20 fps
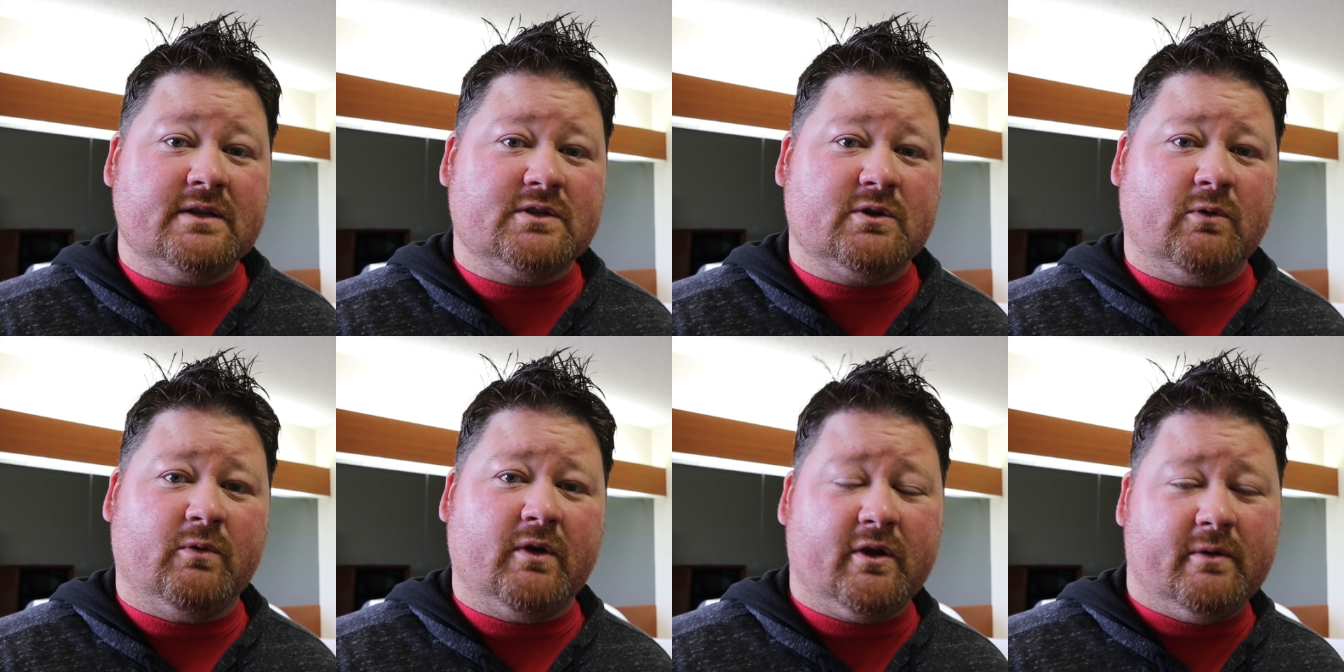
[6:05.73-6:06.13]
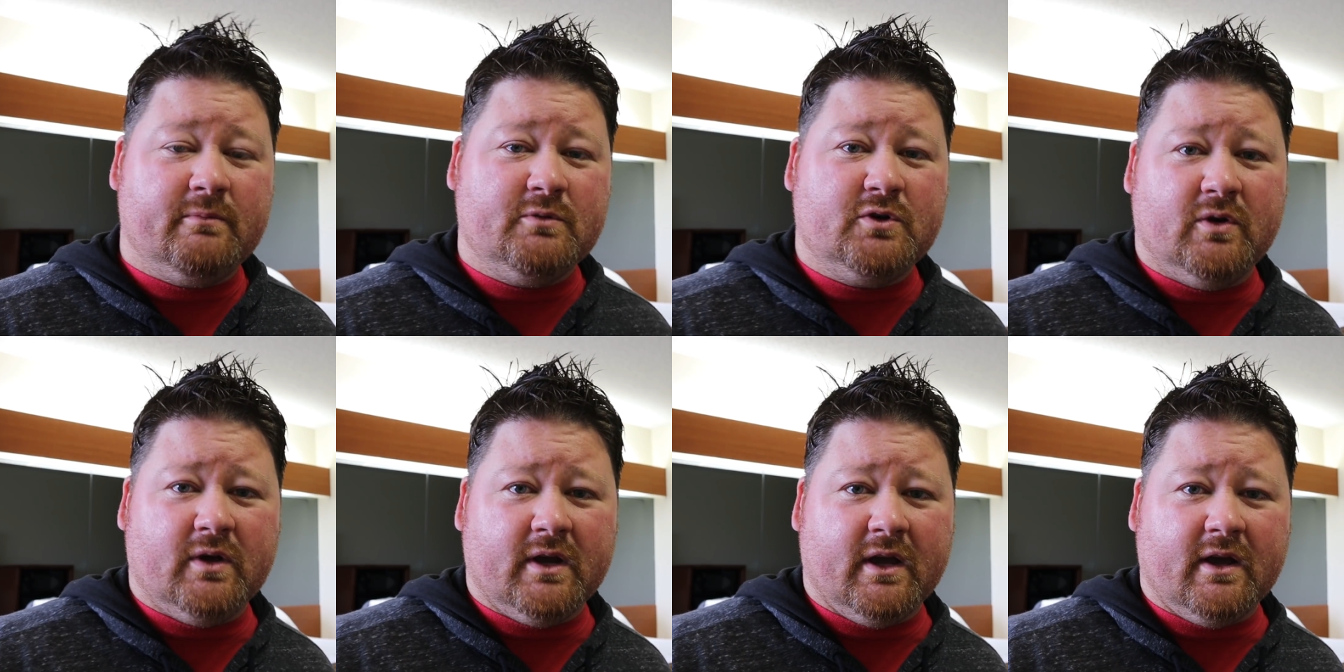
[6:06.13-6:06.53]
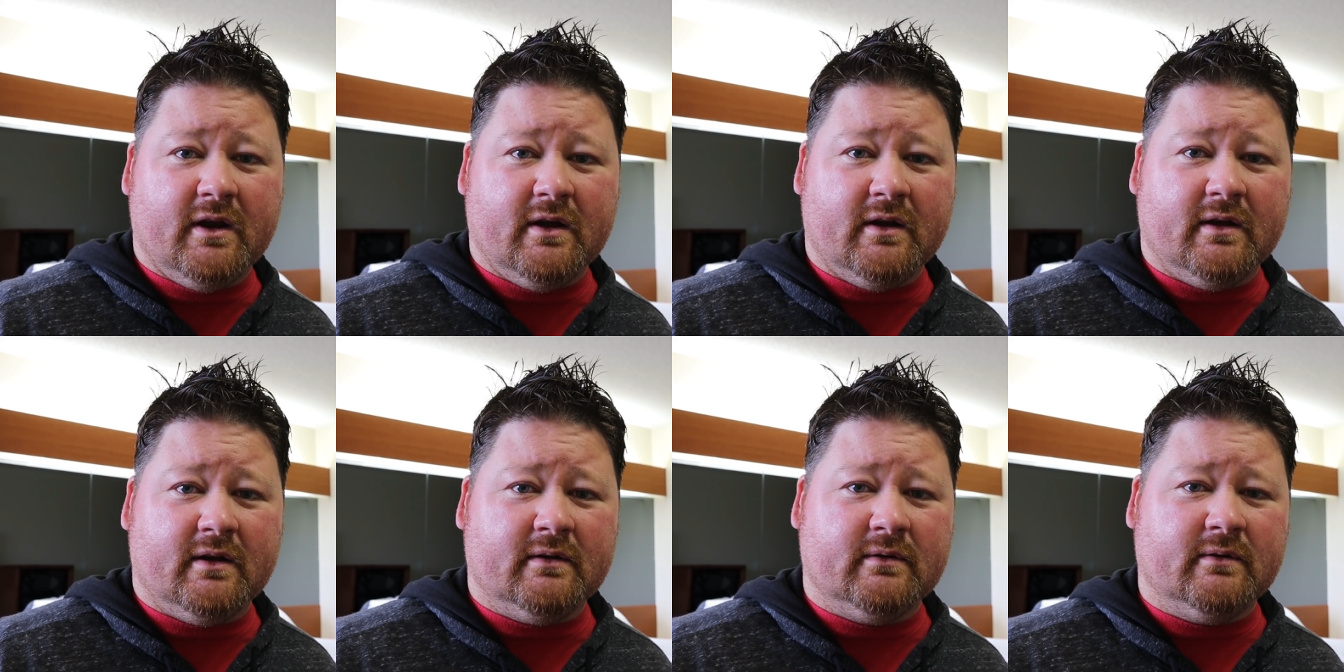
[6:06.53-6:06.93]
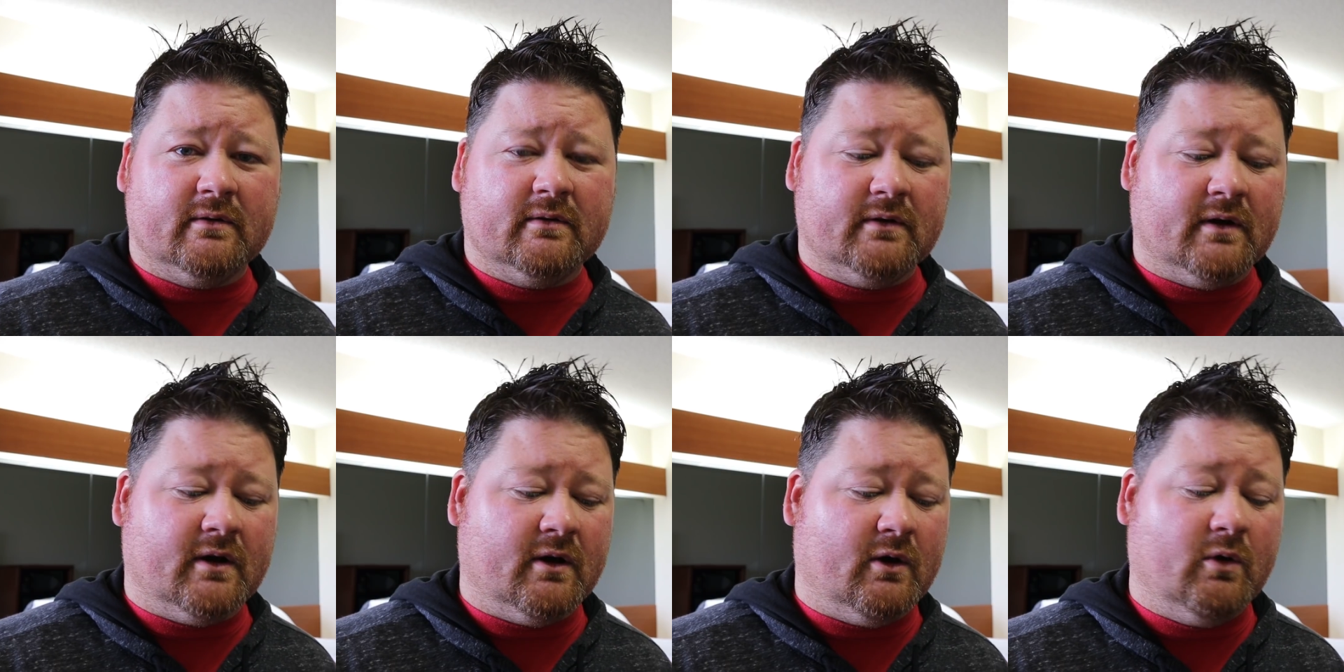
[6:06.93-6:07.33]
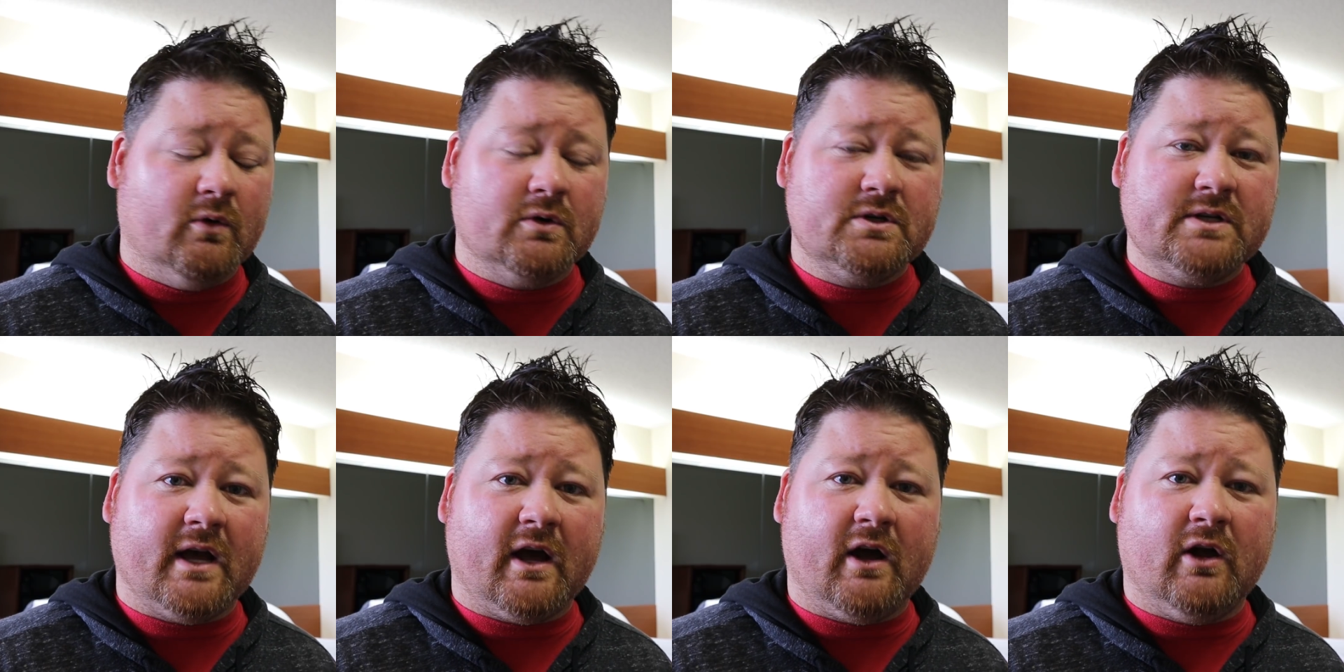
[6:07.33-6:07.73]
So whether I'm doing it in a
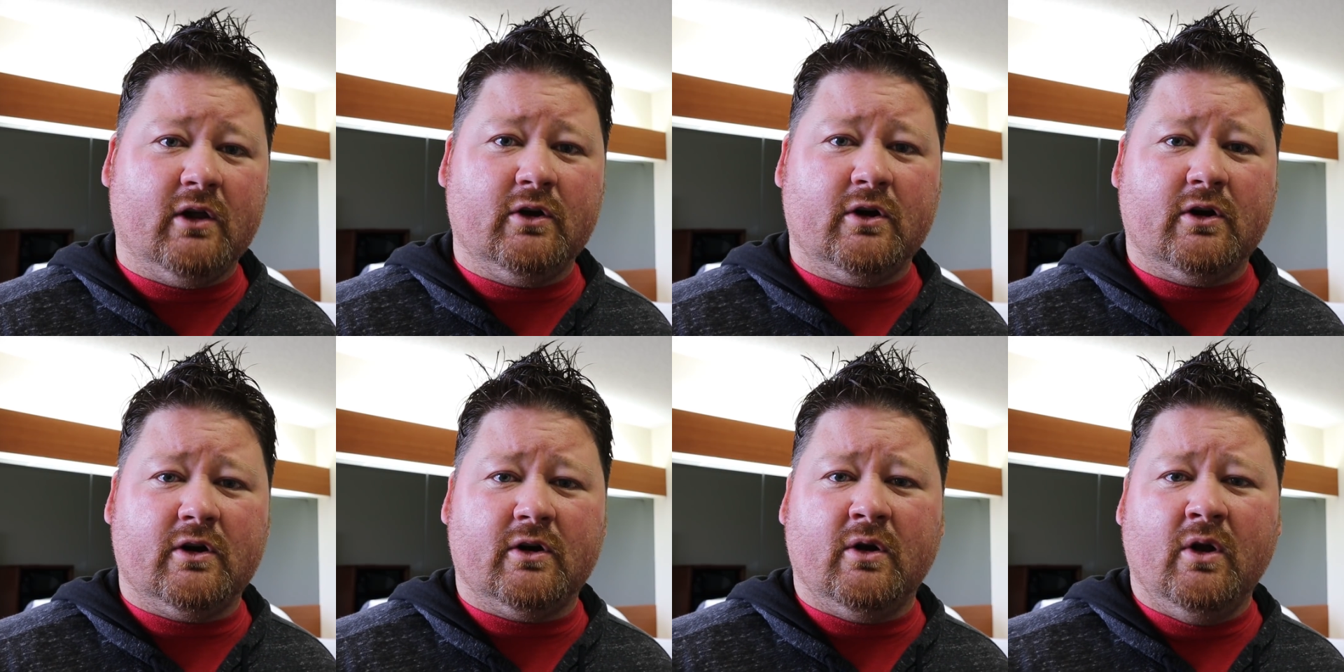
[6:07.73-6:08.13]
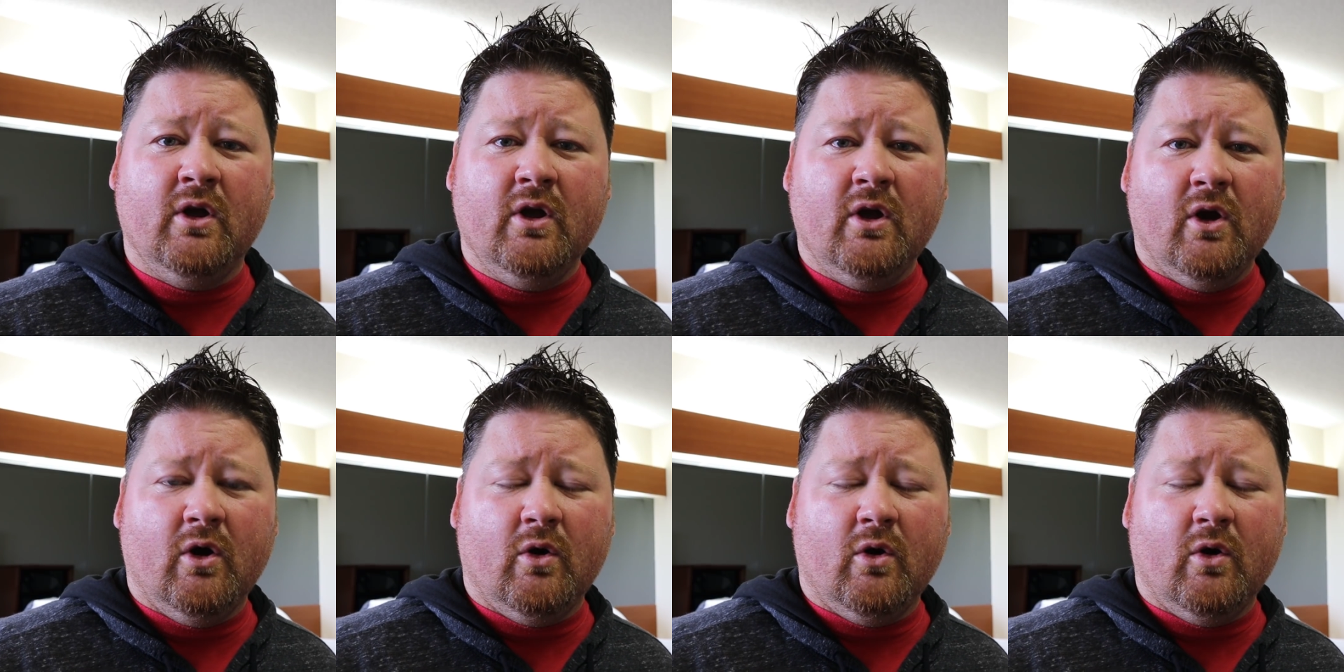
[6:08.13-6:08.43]
hotel or